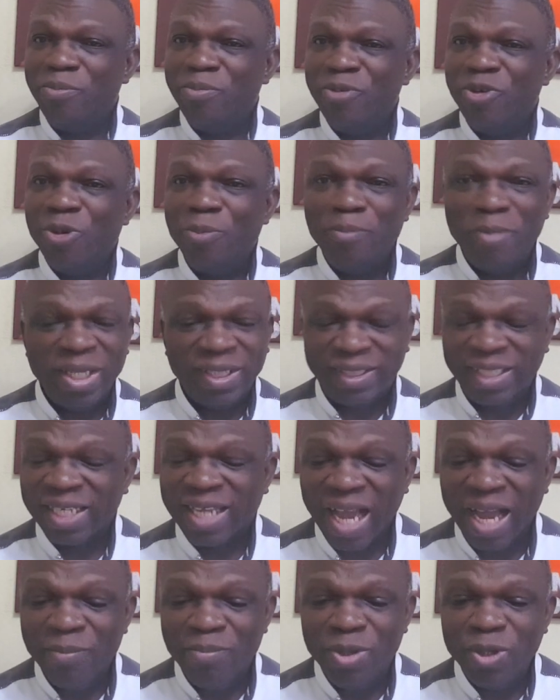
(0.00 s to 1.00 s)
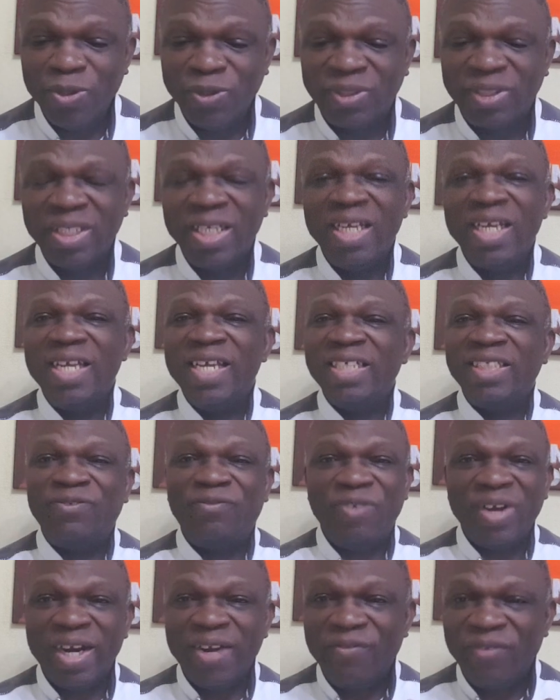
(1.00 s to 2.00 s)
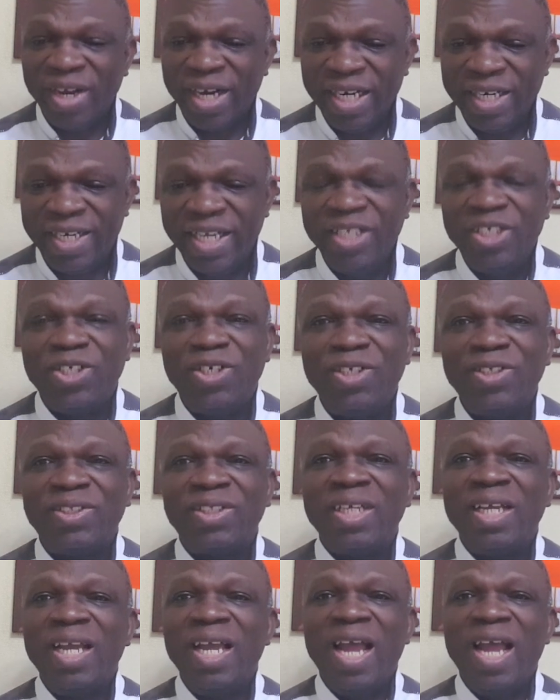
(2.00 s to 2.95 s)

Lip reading: Domestic abuse is very, very dangerous,